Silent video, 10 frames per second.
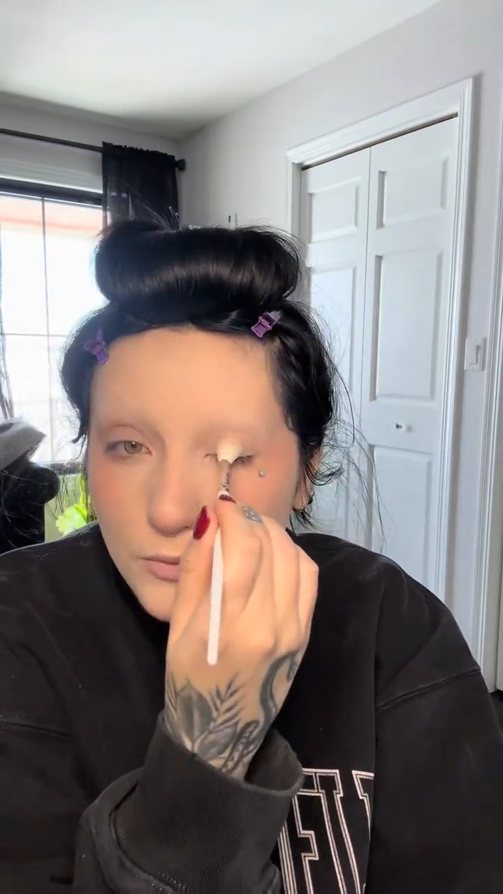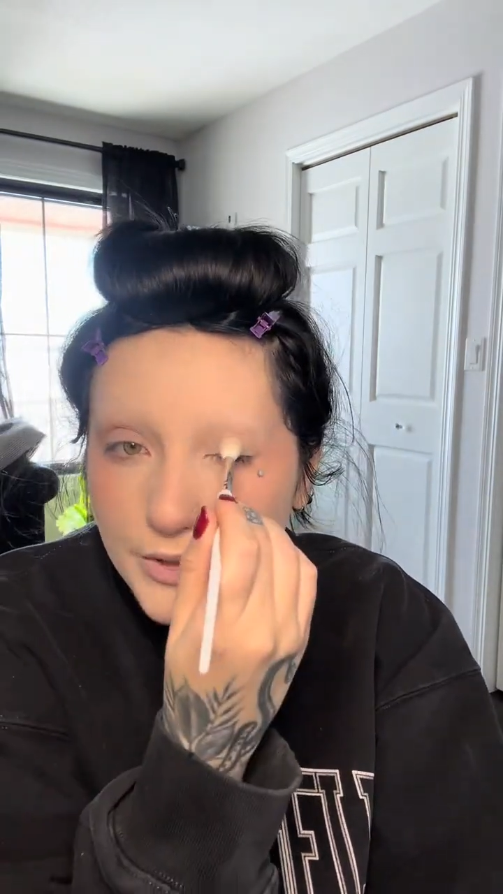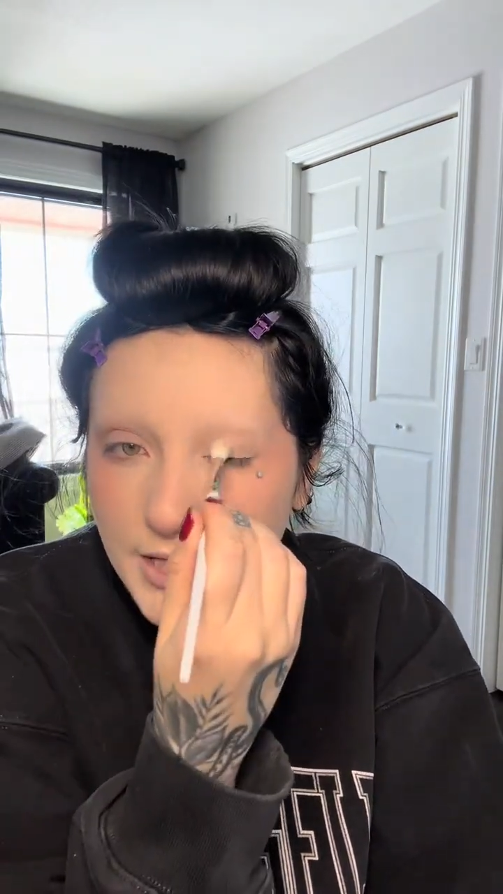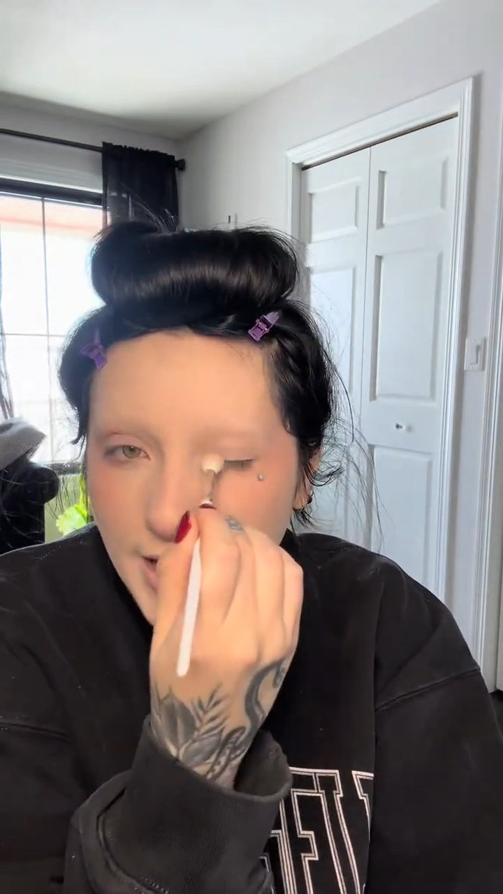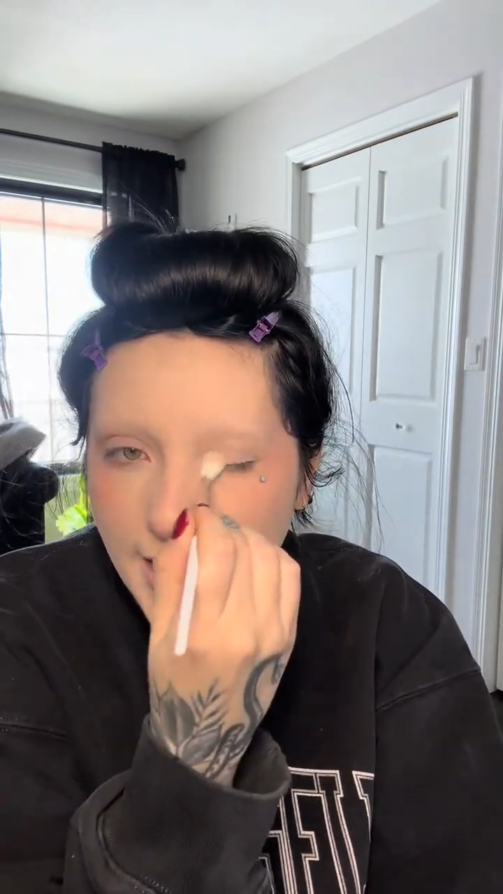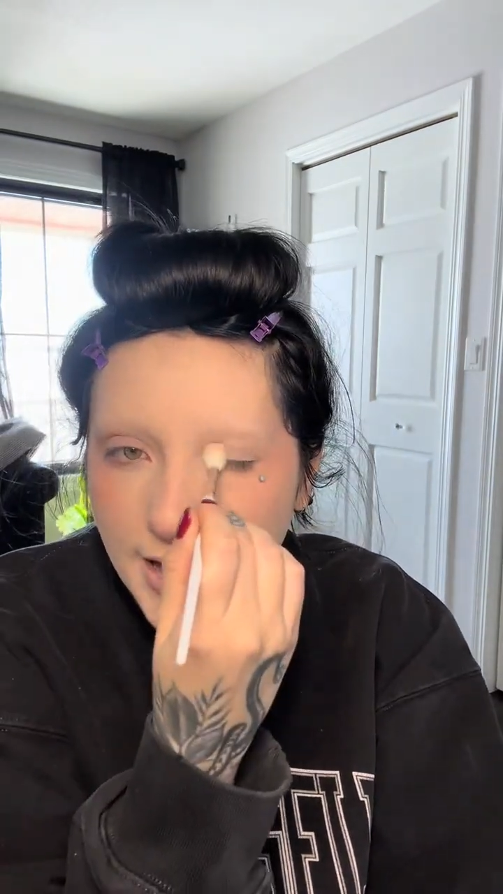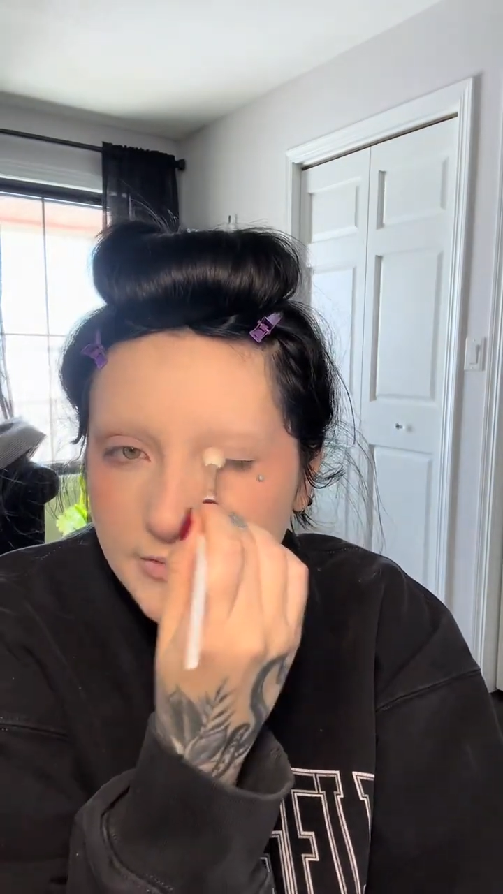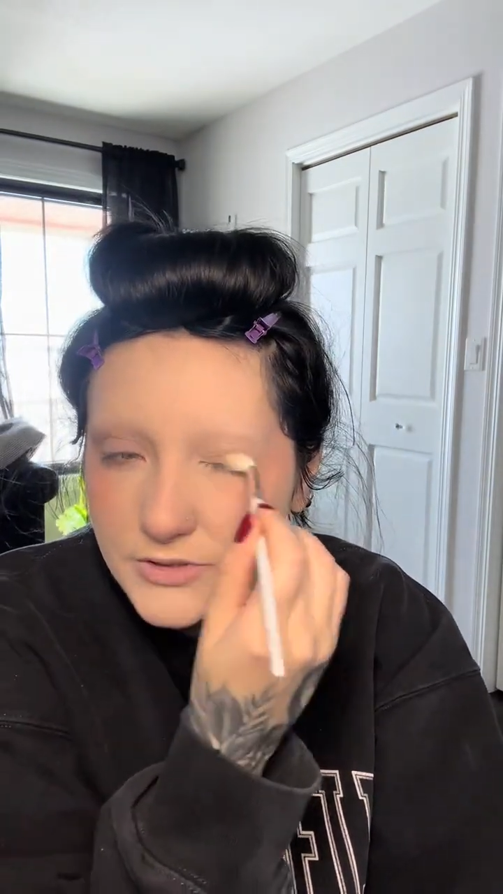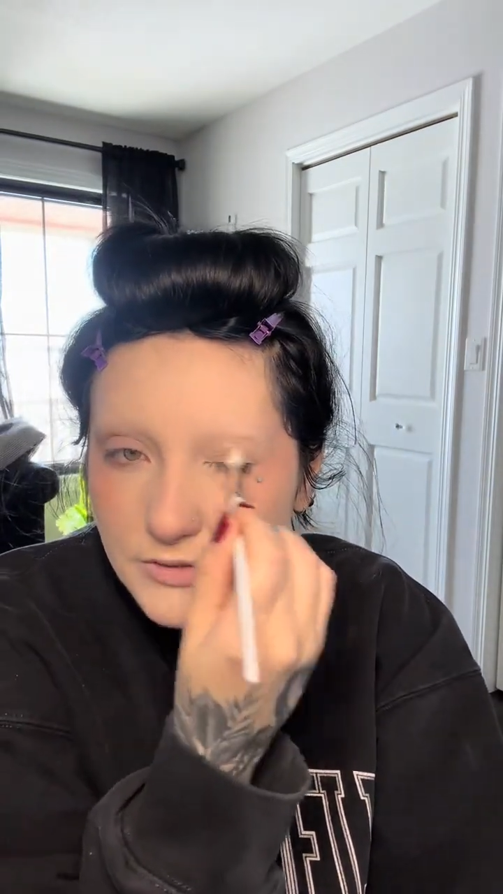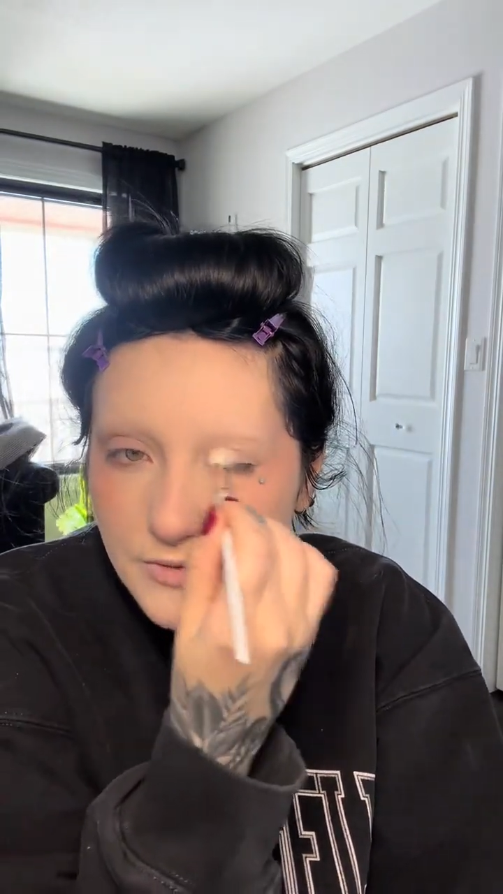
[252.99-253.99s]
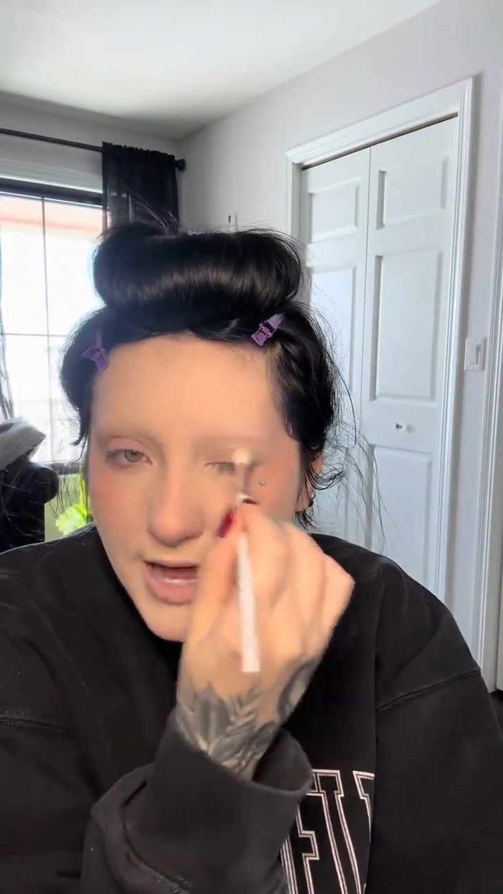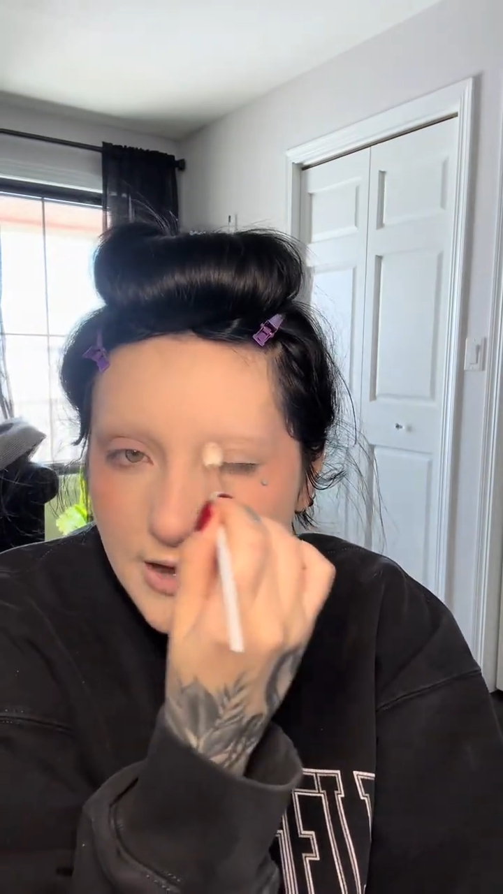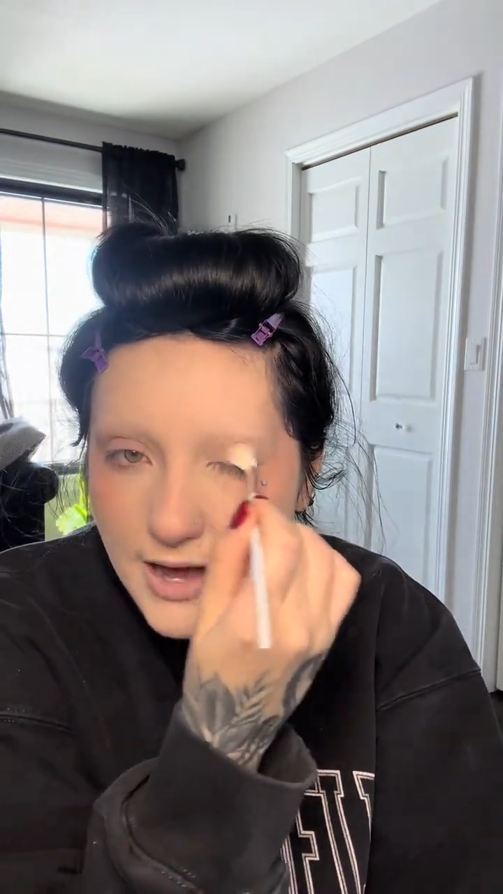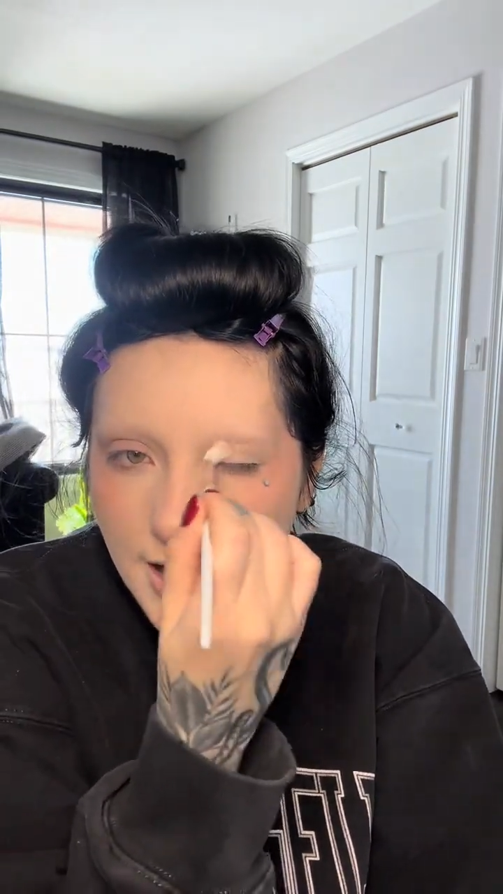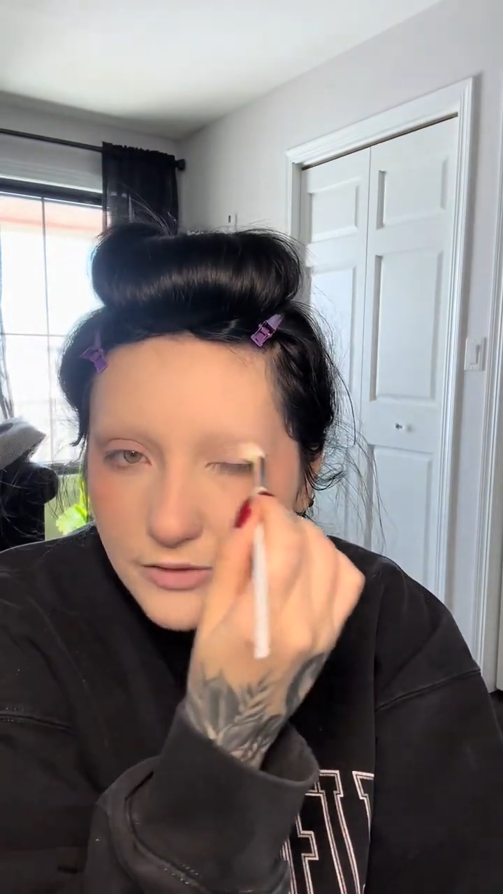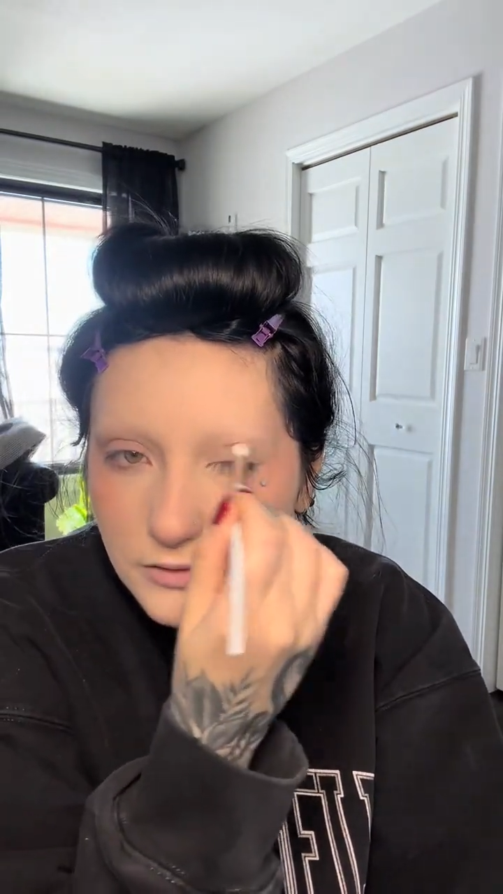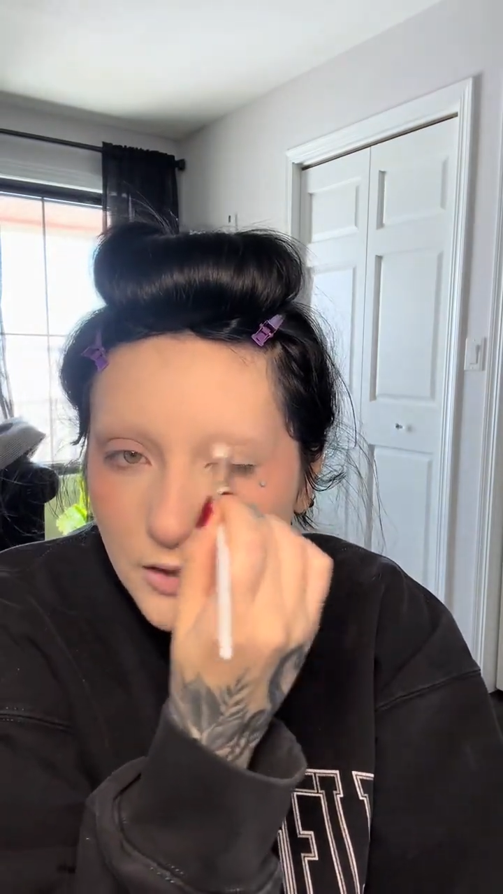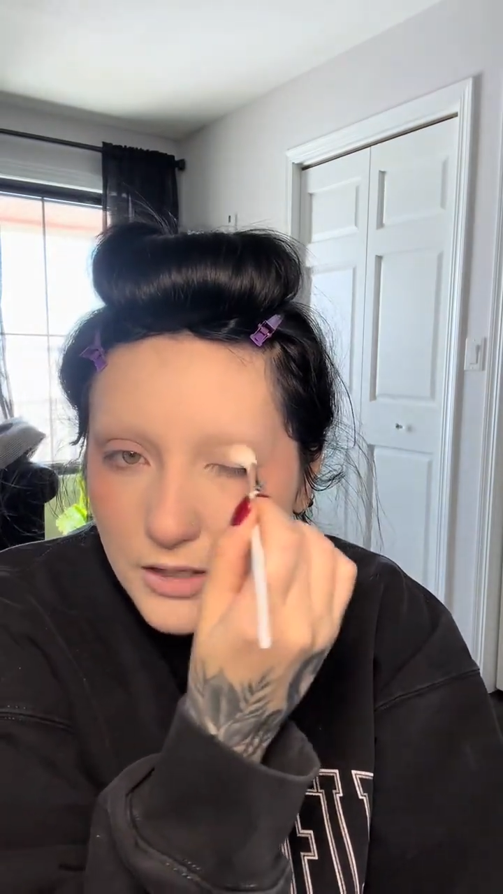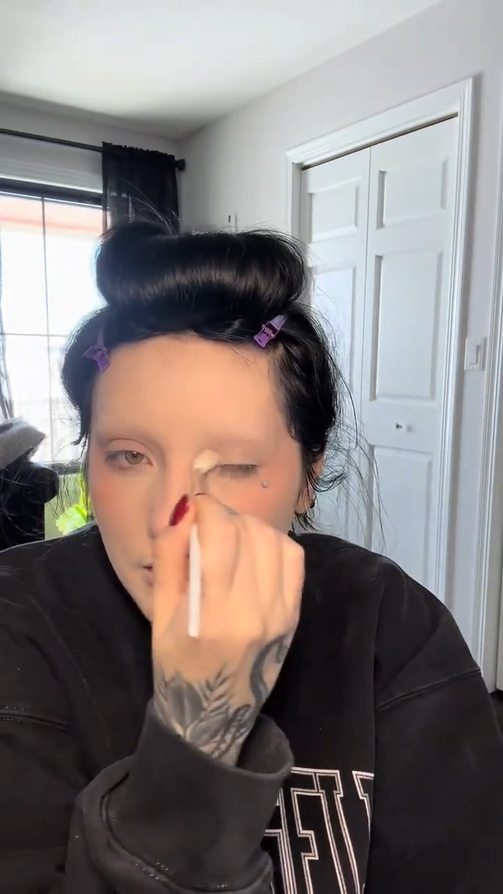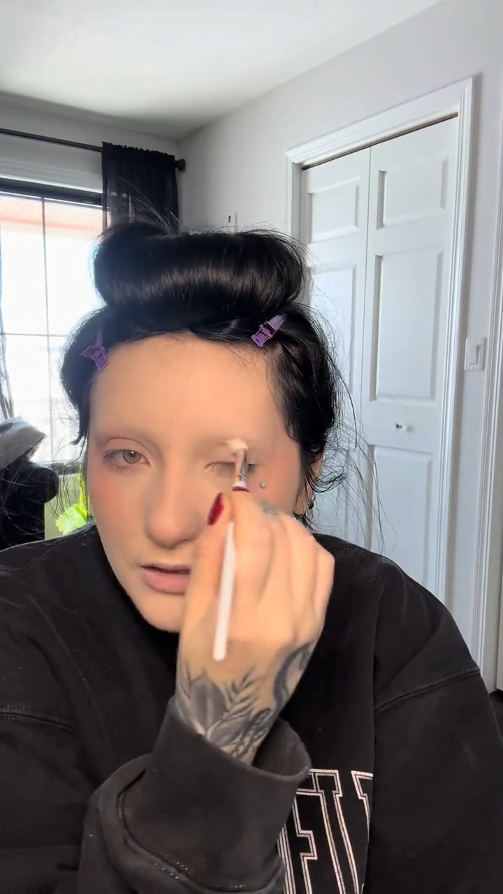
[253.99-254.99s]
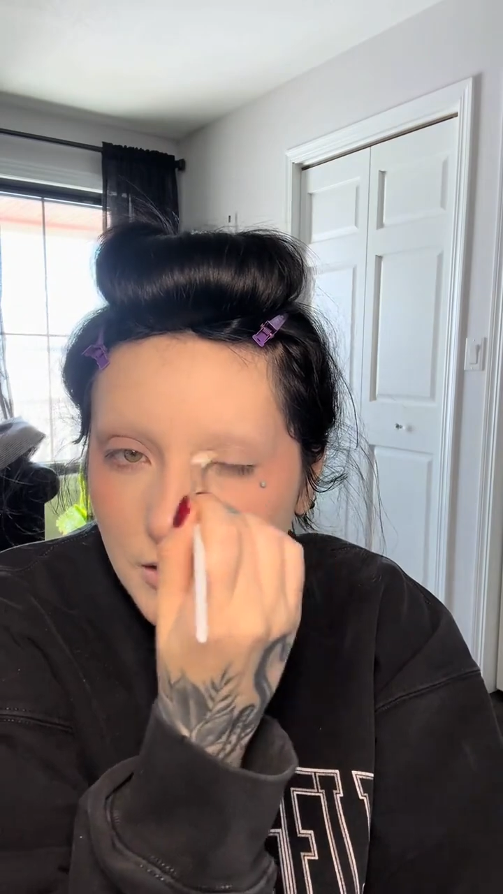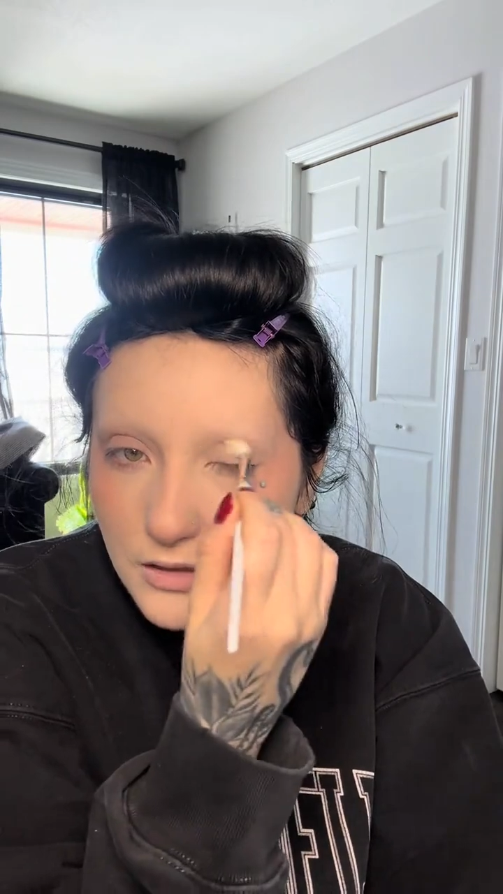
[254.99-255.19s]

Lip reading: really adds to that goth look.